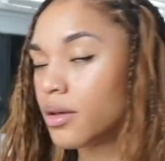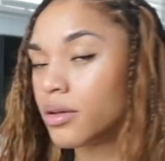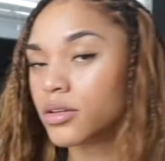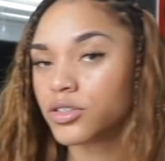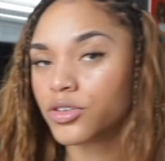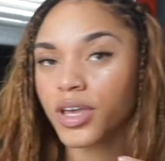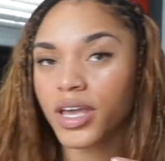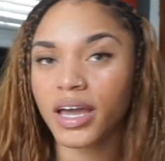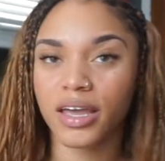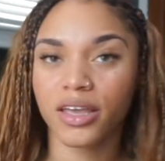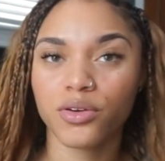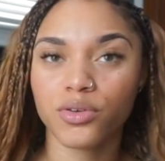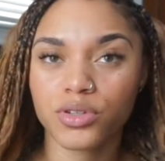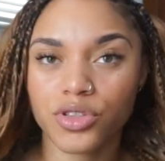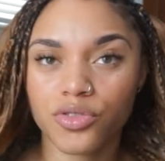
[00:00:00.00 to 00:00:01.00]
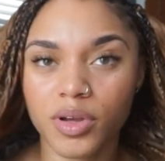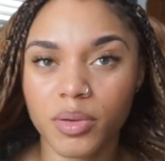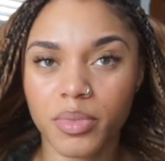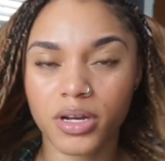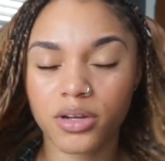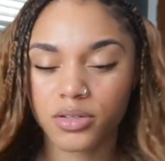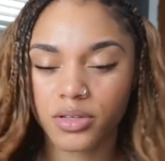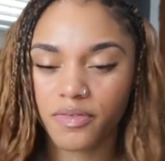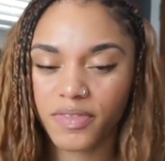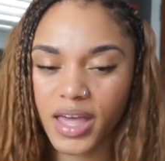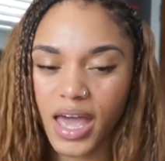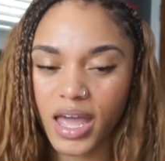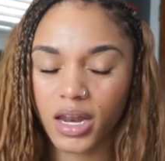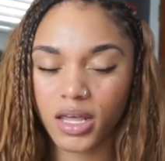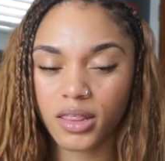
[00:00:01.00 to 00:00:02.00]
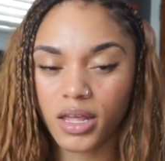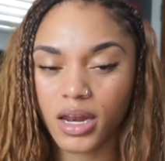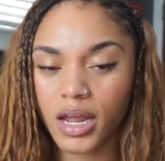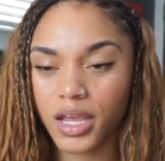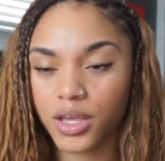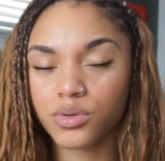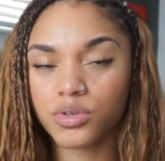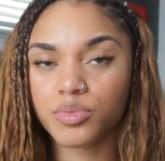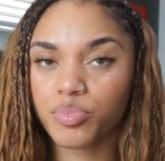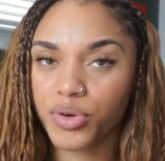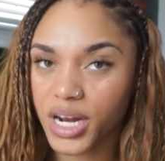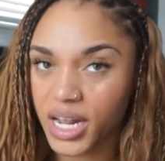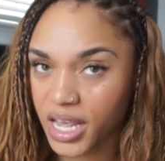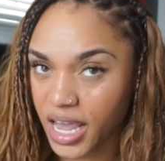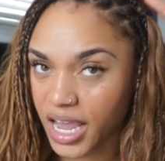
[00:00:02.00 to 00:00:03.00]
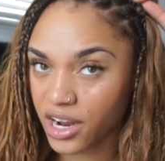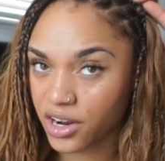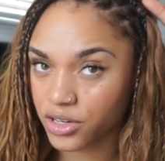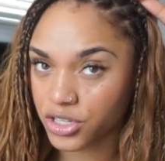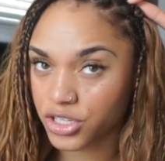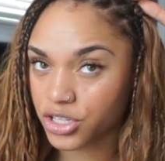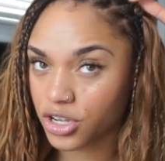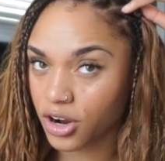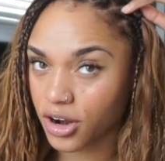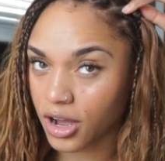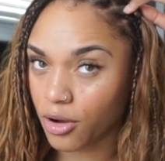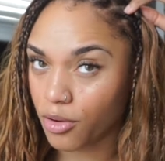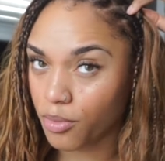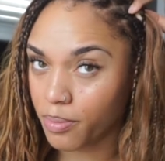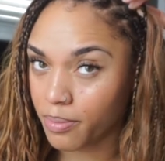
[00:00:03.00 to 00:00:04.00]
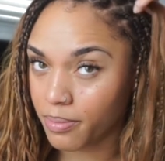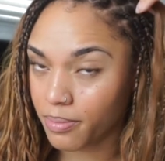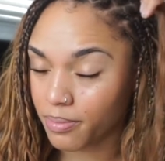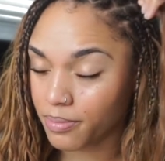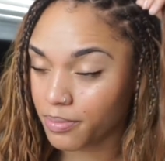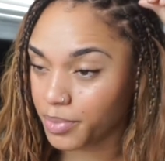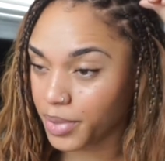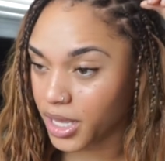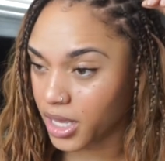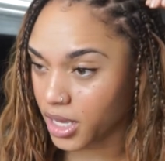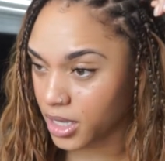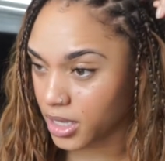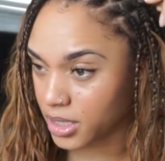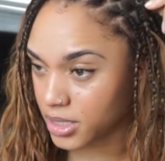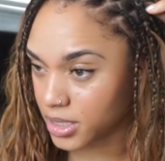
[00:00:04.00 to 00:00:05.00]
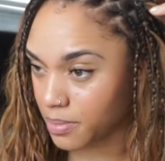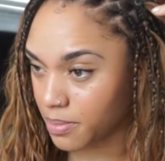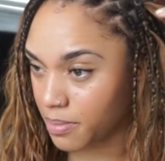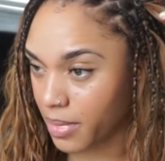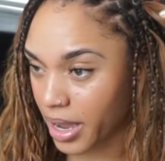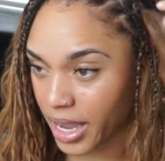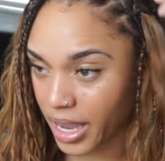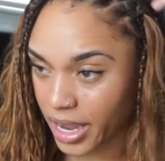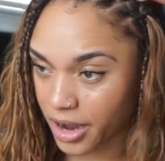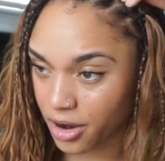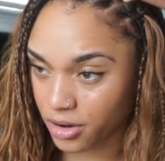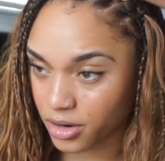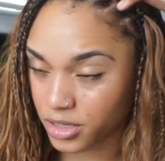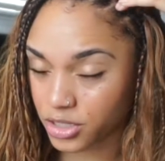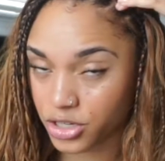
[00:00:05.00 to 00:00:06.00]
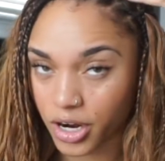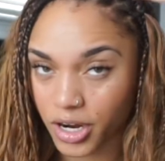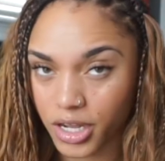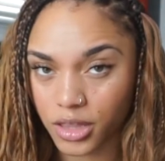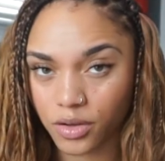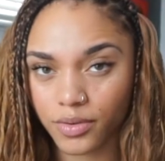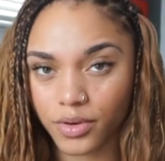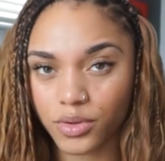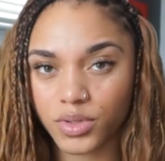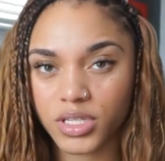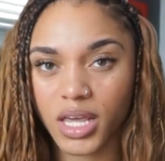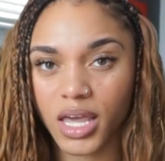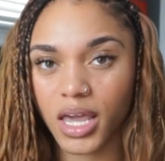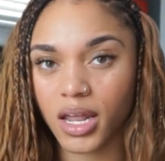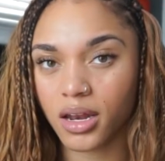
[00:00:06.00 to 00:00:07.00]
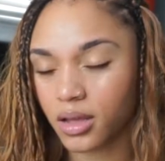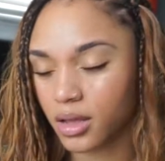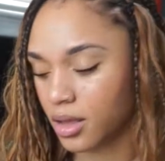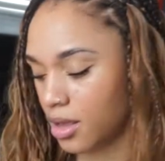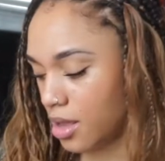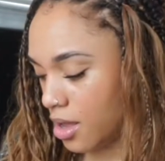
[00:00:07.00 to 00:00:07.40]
So yeah, I used 3 bundles of that, and then I used braiding hair to start out because my hair is dark at the roots, and